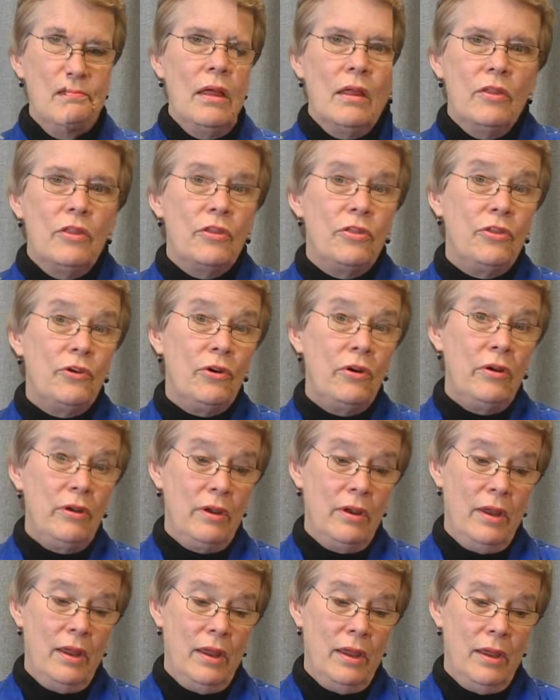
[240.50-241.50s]
The third
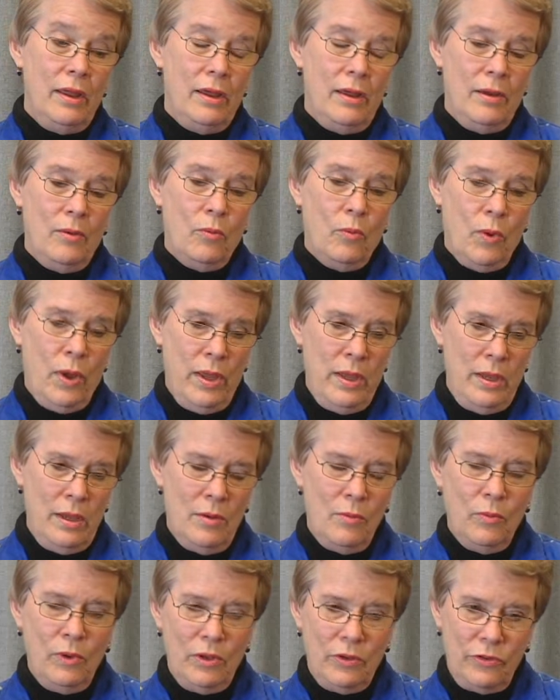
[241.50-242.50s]
way
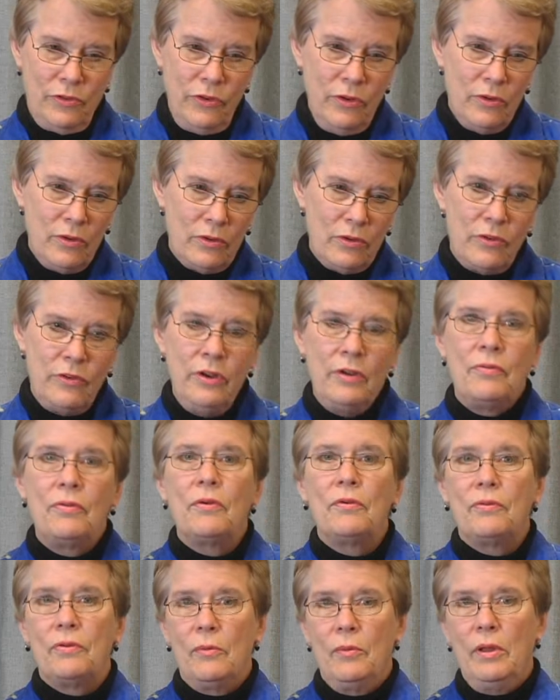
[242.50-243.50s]
in which students
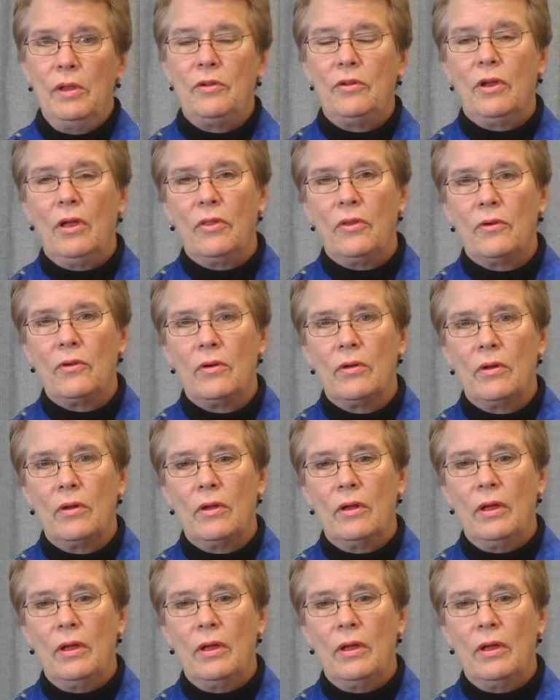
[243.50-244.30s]
differ from each other